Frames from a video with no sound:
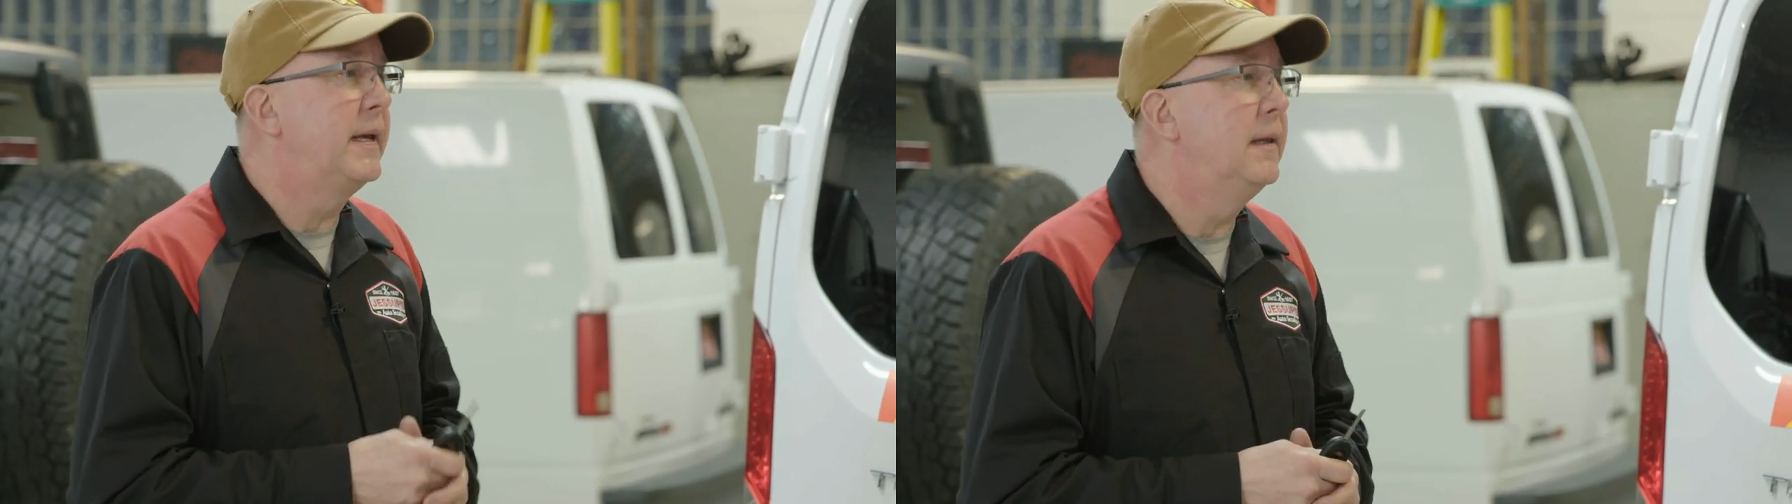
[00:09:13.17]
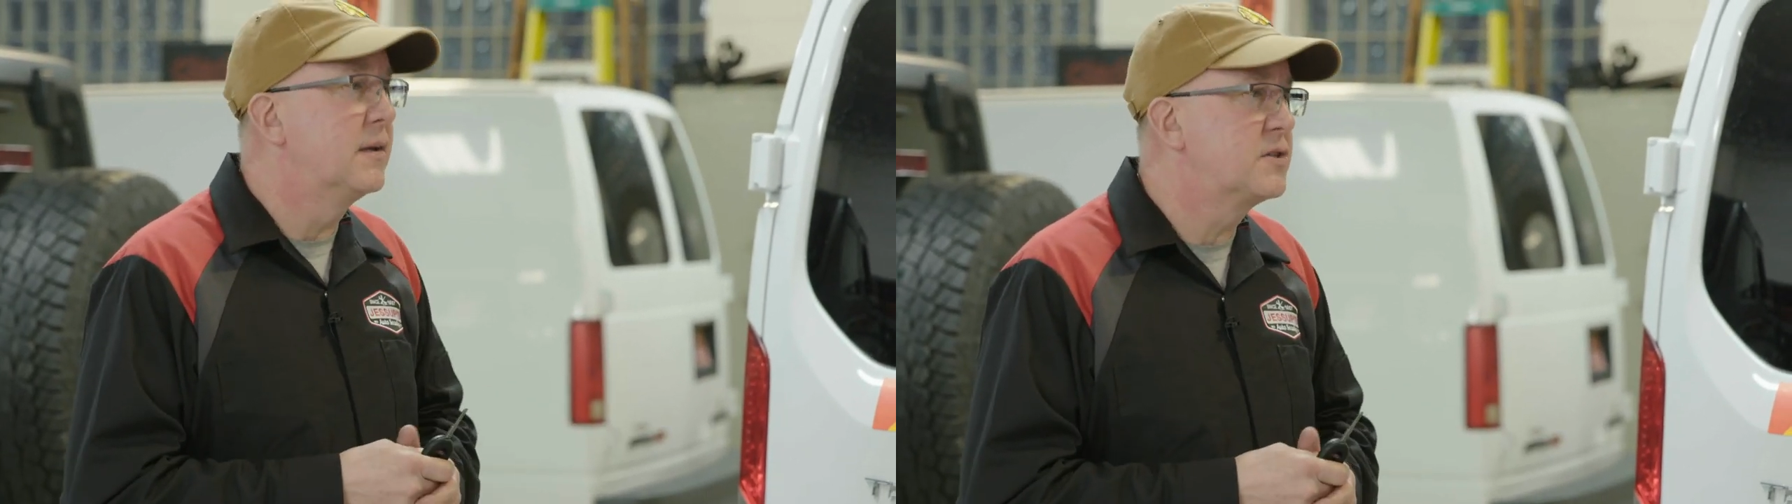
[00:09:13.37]

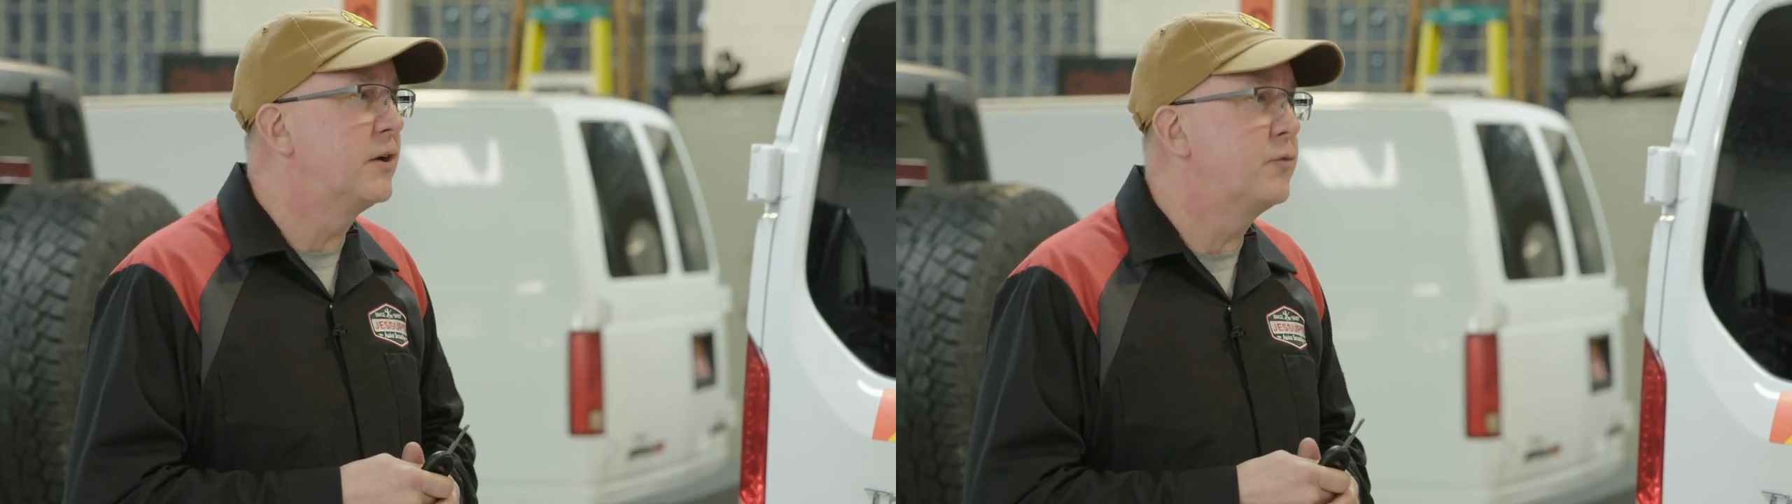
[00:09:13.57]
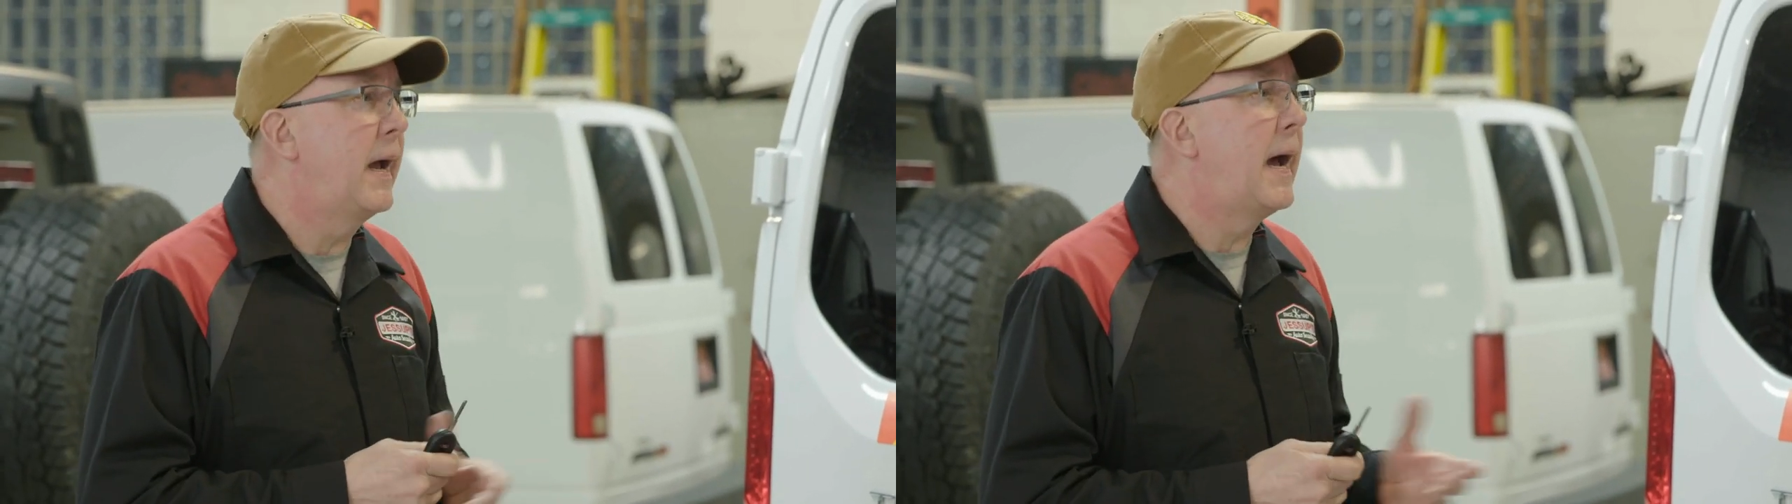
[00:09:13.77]
keyless
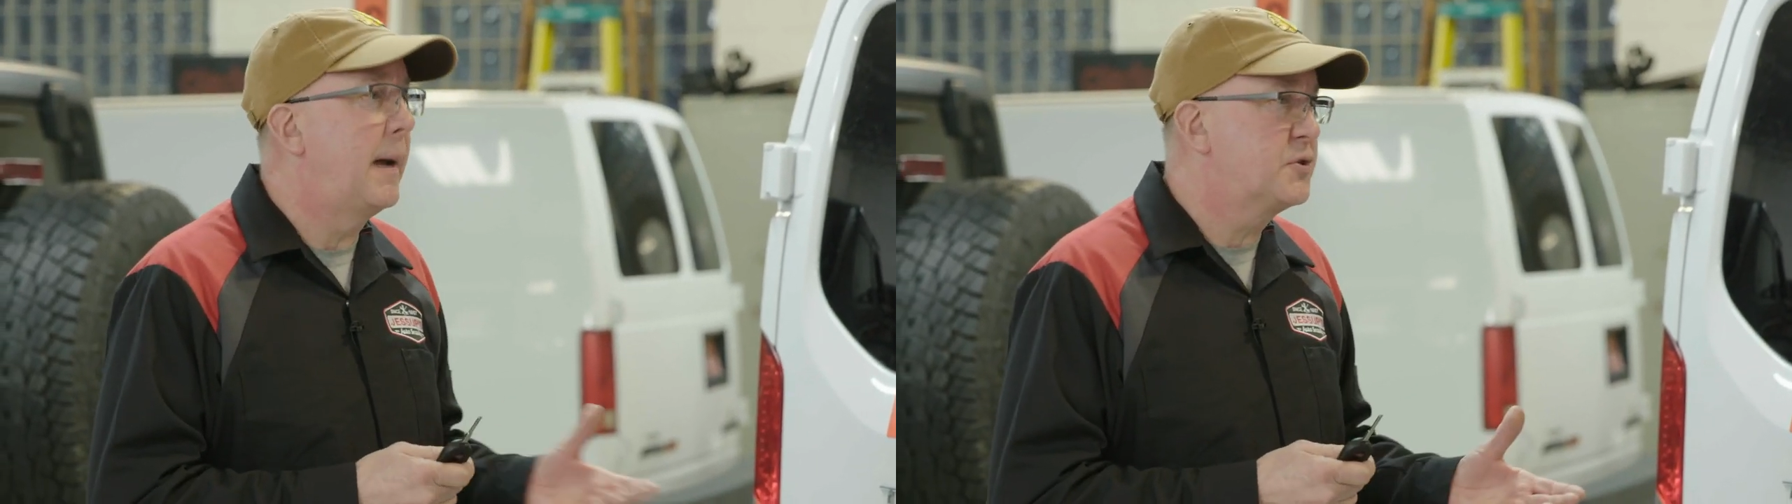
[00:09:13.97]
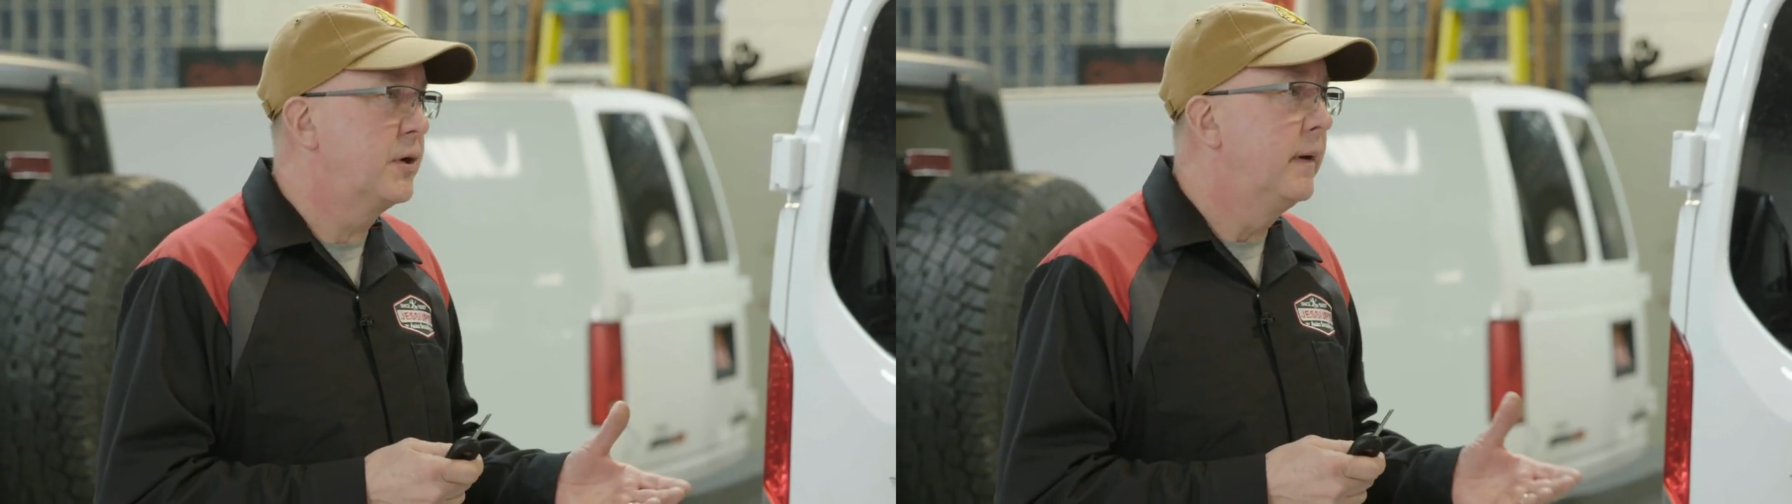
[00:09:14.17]
entry
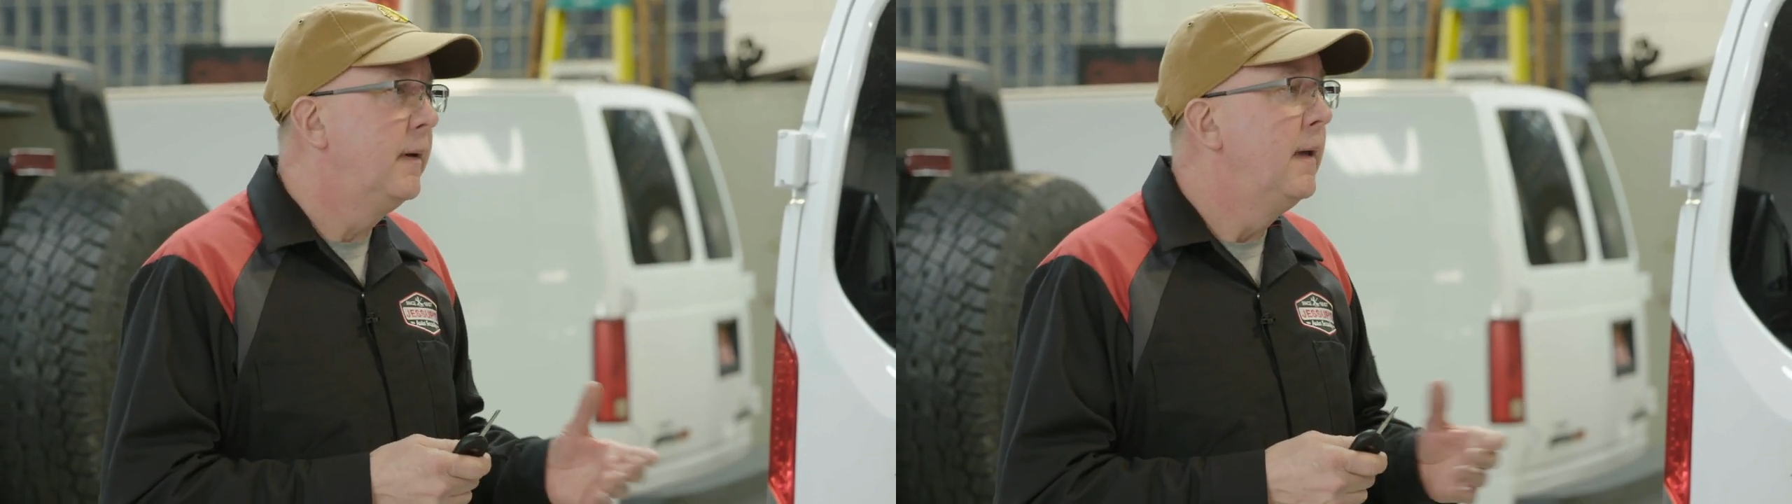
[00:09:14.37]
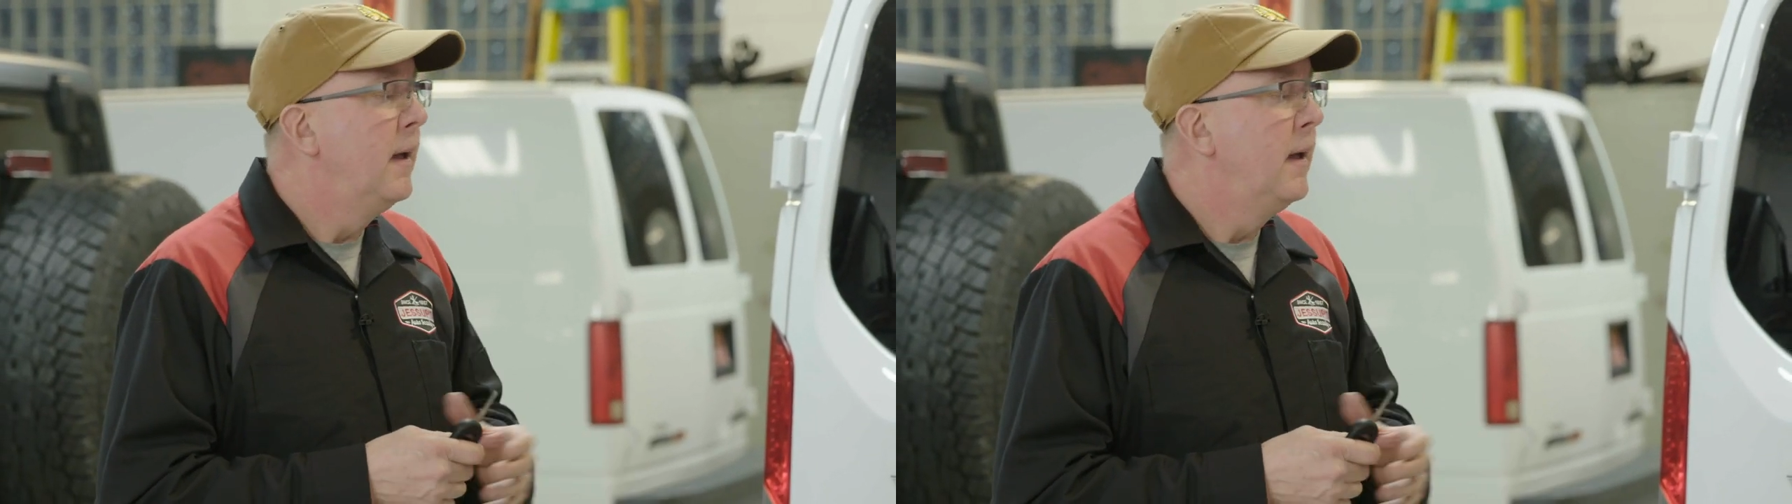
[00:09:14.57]
option.